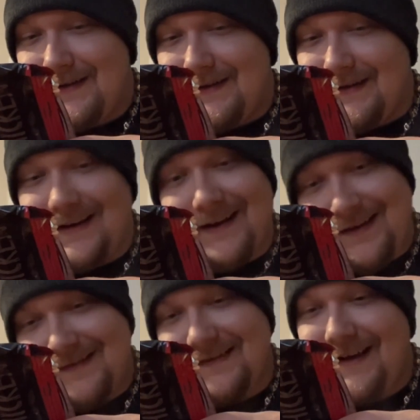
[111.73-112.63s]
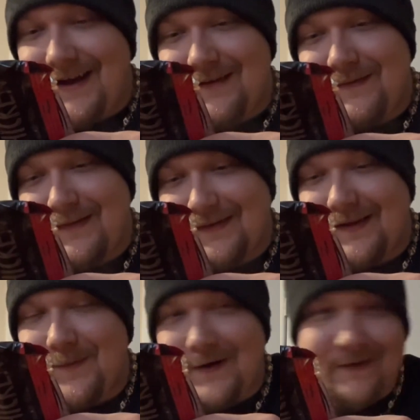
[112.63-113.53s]
it has kind of a
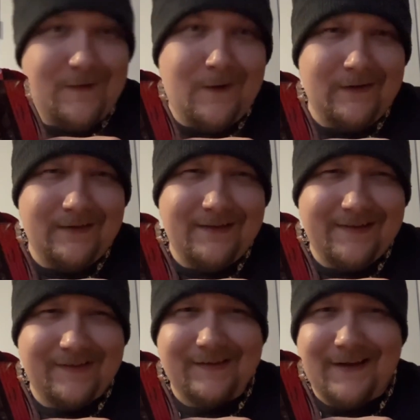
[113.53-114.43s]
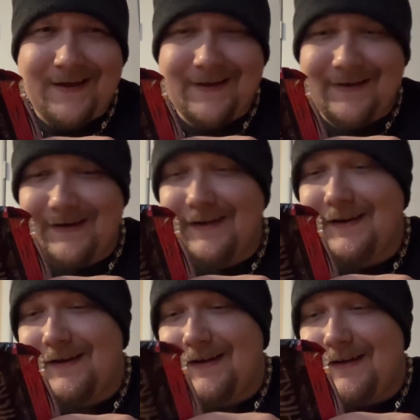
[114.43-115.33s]
somewhat long list, and
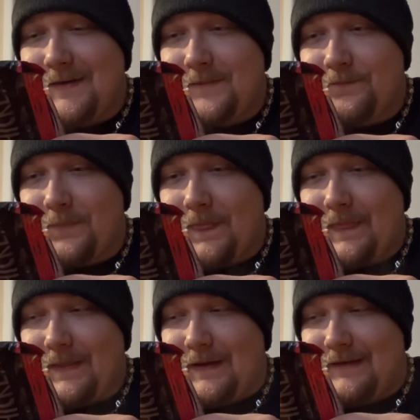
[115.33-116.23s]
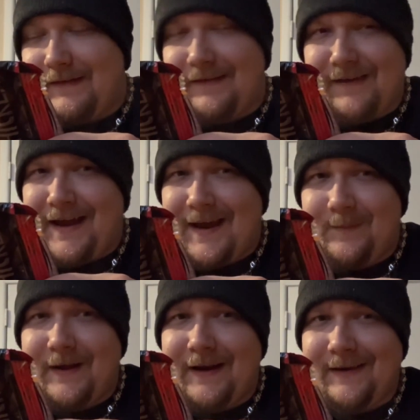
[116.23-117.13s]
since I
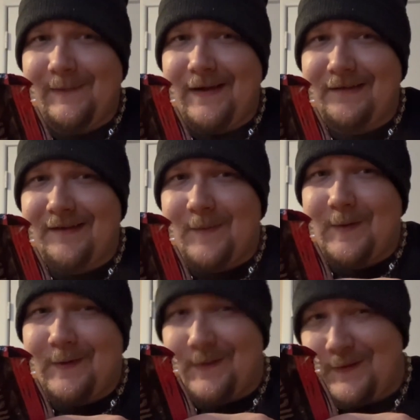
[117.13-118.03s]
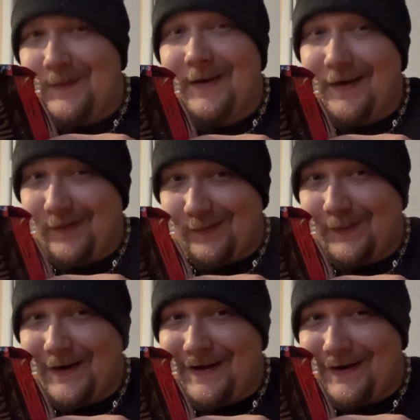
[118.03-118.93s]
am getting to be someone who does
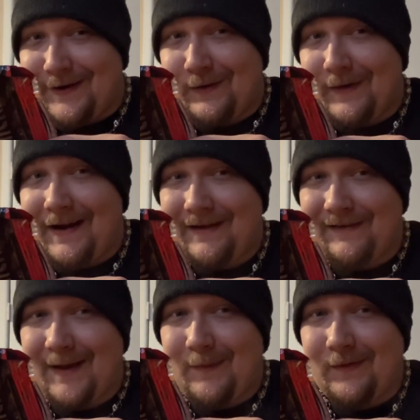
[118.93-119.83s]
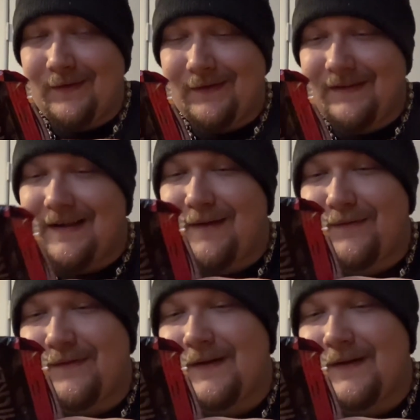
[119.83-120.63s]
read ingredient labels and stuff,